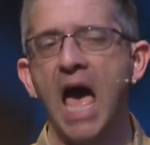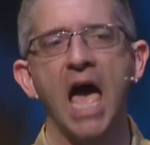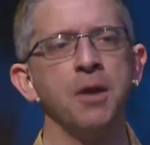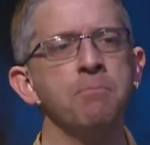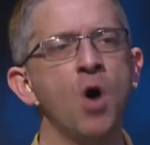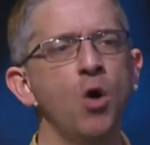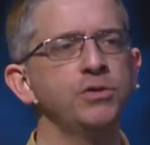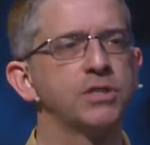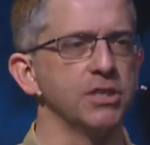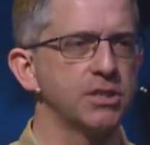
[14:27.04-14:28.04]
And
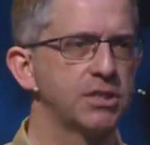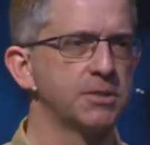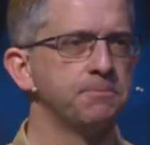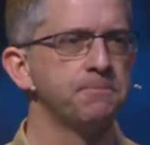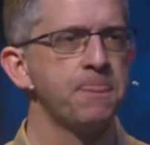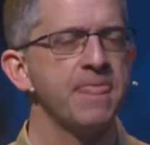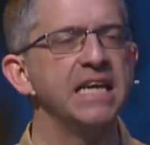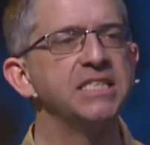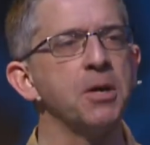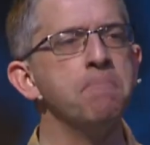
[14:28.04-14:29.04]
Moses
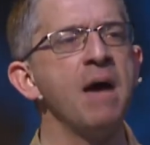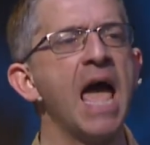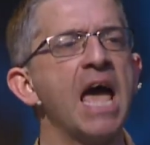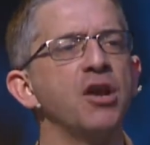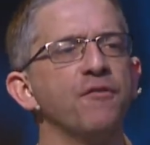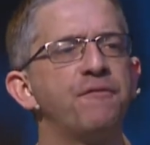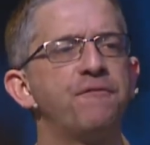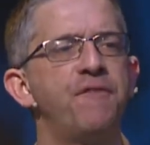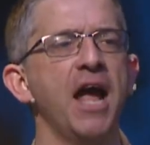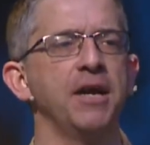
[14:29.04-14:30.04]
is a man of
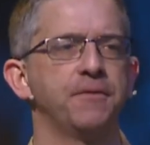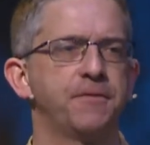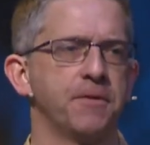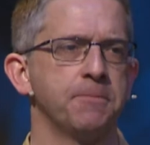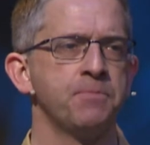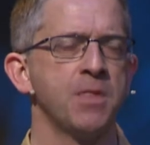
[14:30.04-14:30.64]
faith.